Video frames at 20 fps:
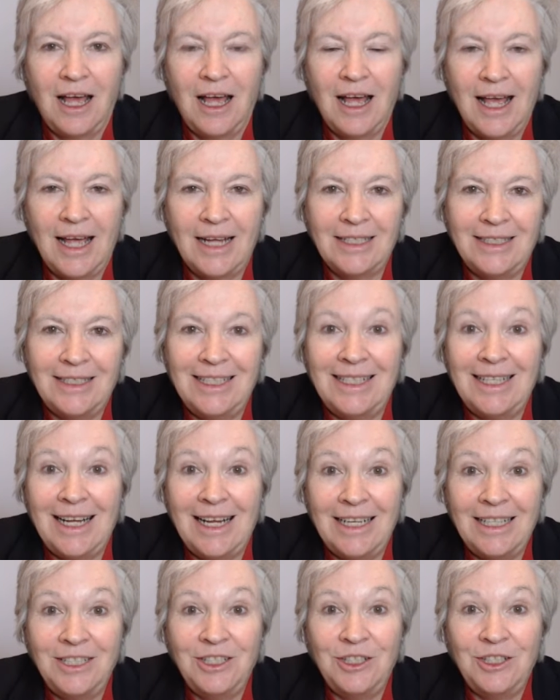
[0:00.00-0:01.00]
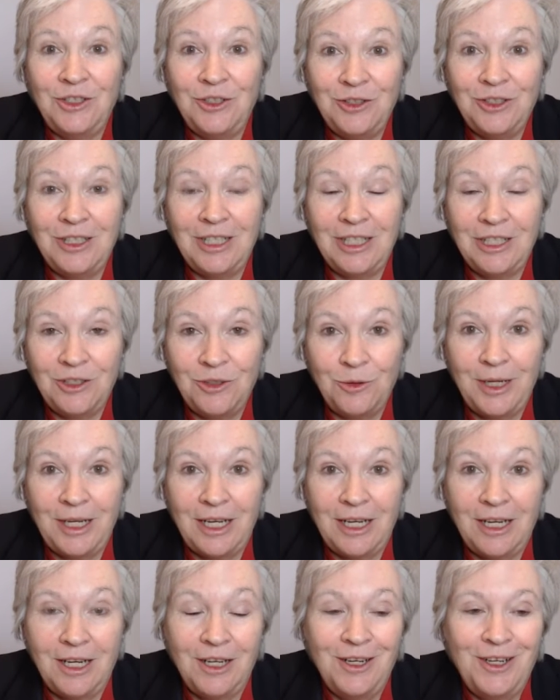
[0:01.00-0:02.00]
Hi, today's Tuesday
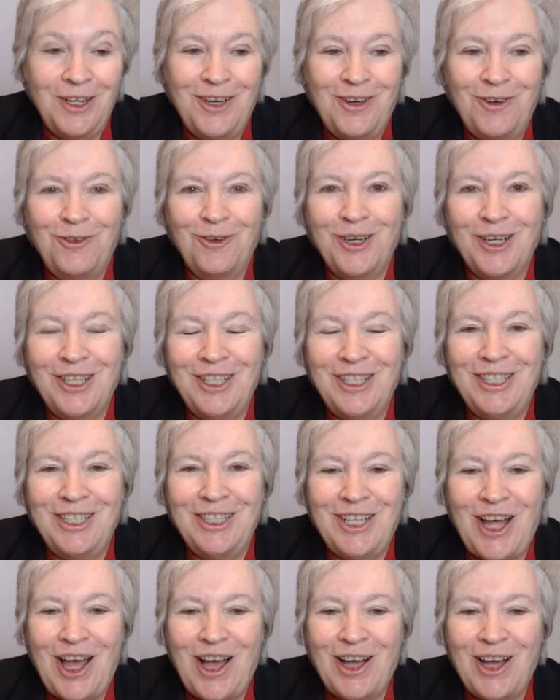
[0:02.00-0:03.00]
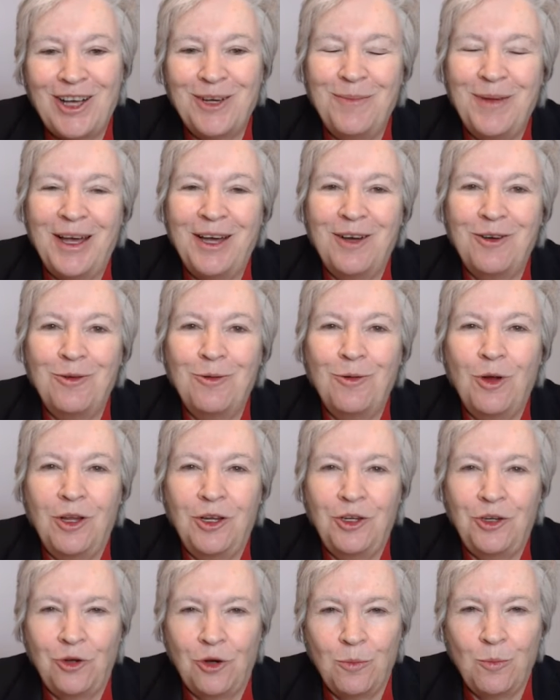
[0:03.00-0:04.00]
Tweak. We're going to talk about
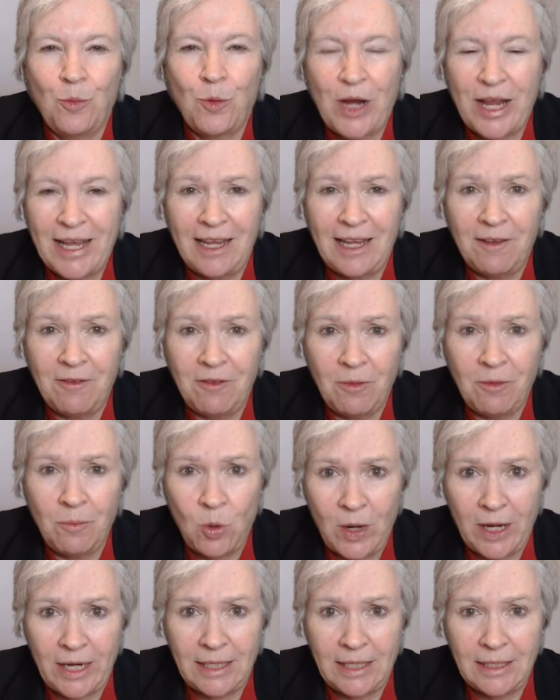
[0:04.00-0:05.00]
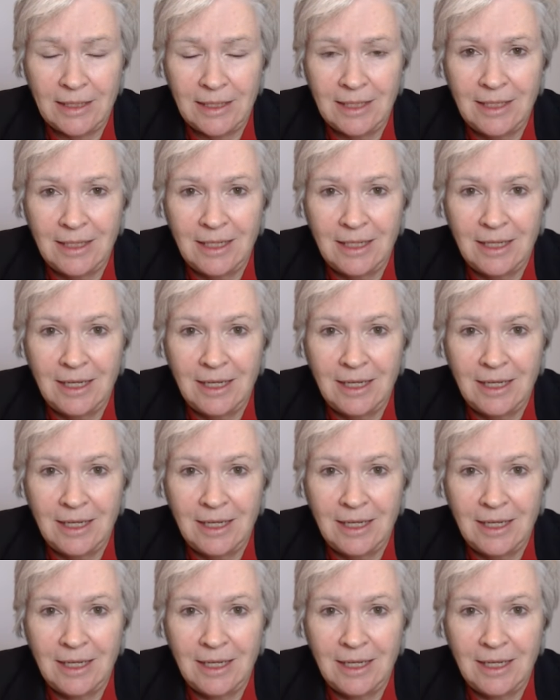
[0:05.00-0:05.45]
your break-even point.